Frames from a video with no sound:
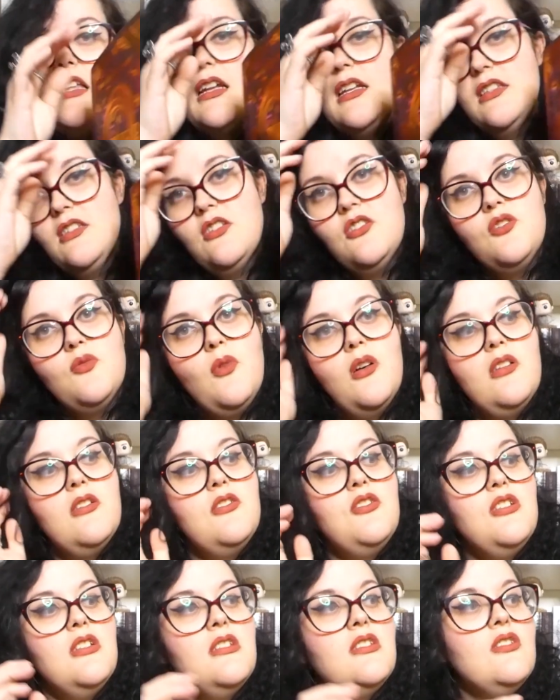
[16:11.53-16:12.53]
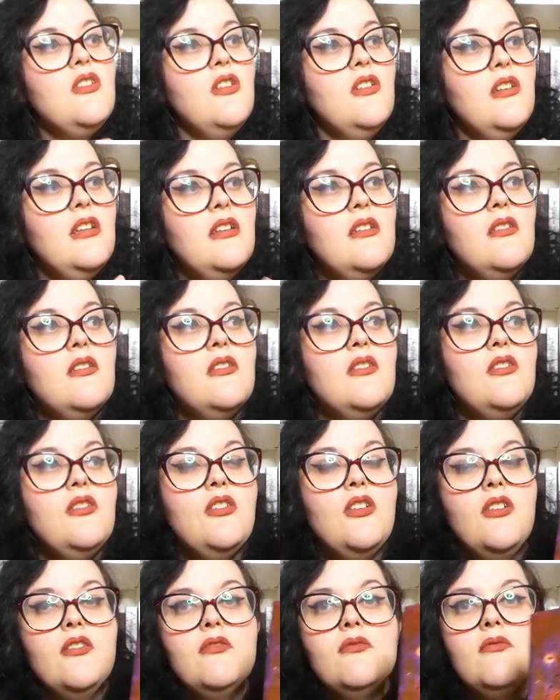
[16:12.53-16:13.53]
that it's a duology, so, you
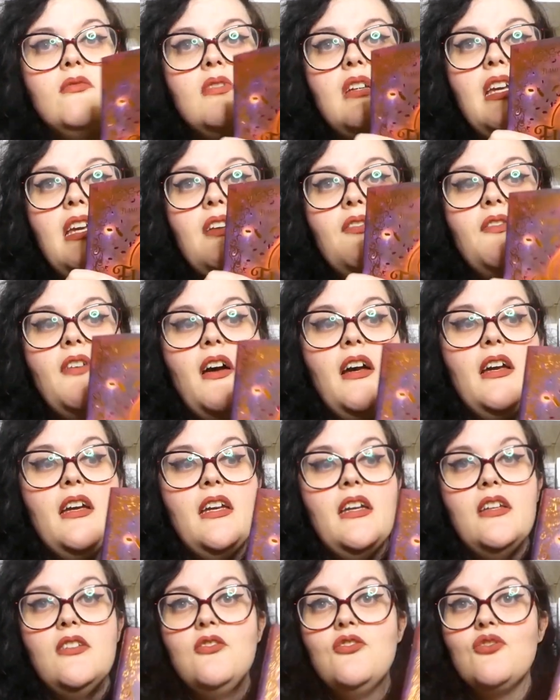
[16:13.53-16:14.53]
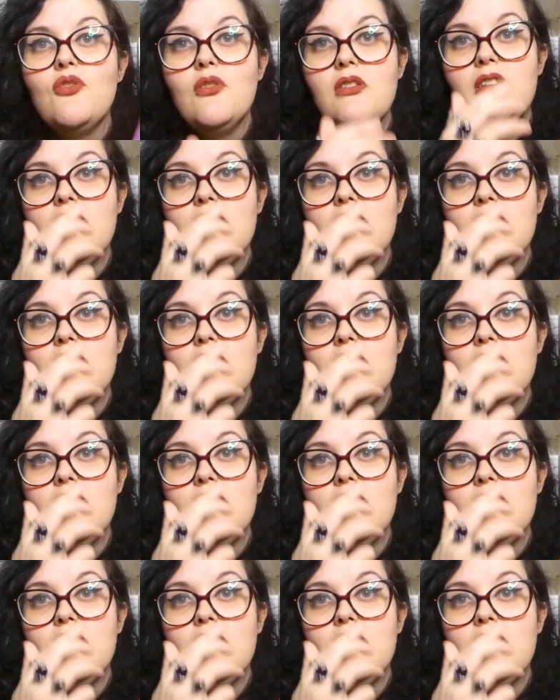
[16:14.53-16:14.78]
know, if I enjoy